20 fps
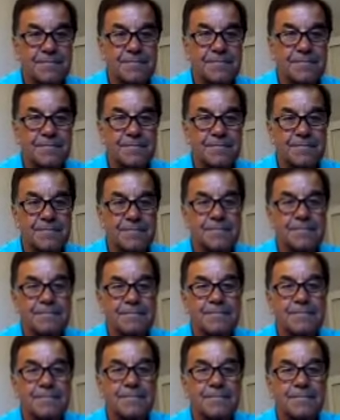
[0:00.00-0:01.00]

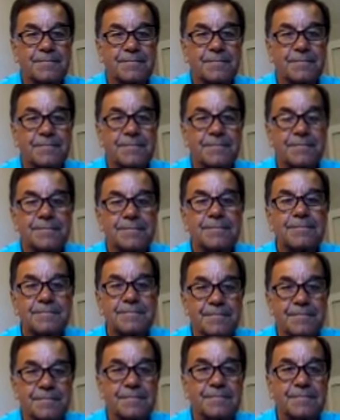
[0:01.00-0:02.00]

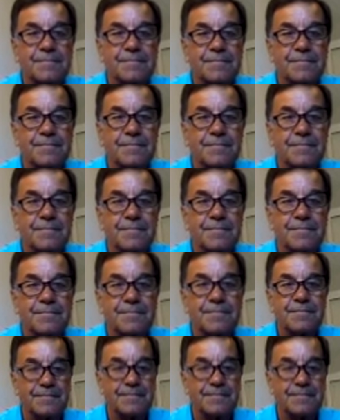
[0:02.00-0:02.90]
No words are spoken by the person on screen.